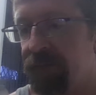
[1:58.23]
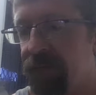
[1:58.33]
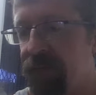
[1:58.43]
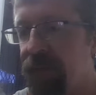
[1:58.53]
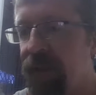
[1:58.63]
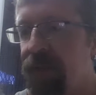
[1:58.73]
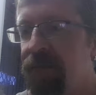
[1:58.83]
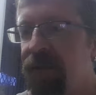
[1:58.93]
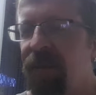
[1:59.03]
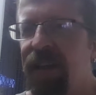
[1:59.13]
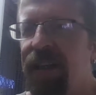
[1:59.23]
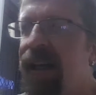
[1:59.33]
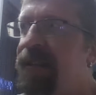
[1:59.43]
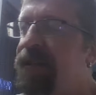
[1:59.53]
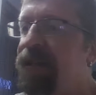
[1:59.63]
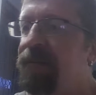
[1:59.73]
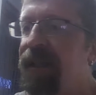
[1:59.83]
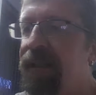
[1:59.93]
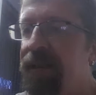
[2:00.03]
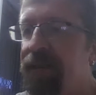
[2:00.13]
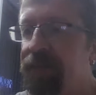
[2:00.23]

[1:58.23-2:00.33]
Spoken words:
I wouldn't mind another job though.